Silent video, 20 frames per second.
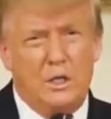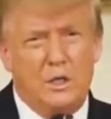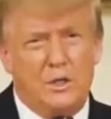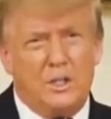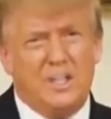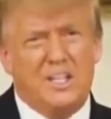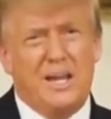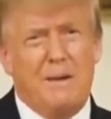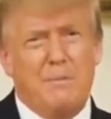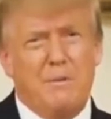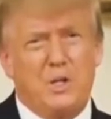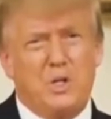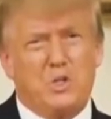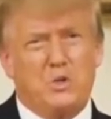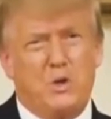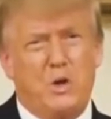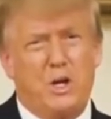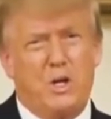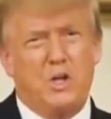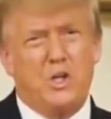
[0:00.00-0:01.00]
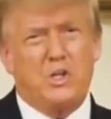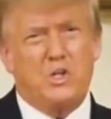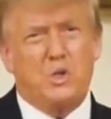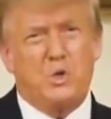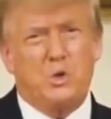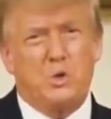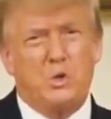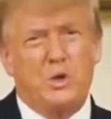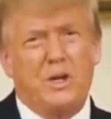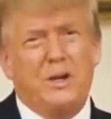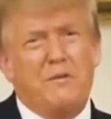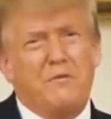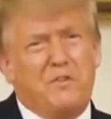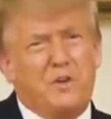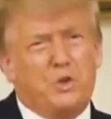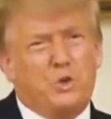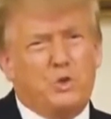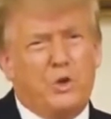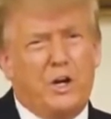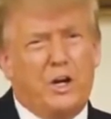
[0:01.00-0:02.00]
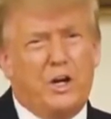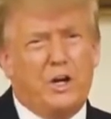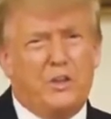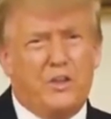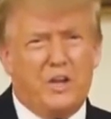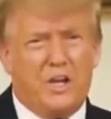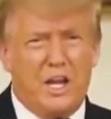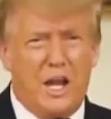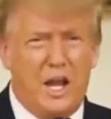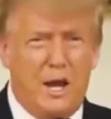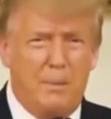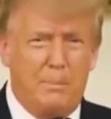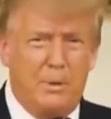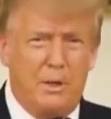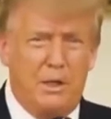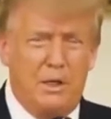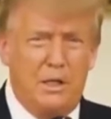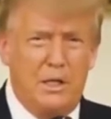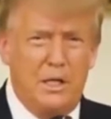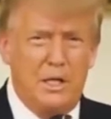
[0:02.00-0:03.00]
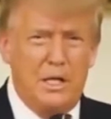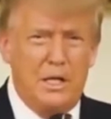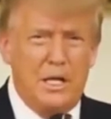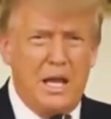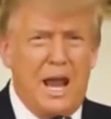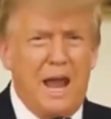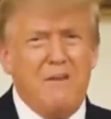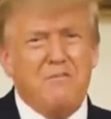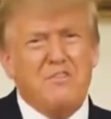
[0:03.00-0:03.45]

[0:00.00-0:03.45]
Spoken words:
He still has not congratulated President-elect Biden,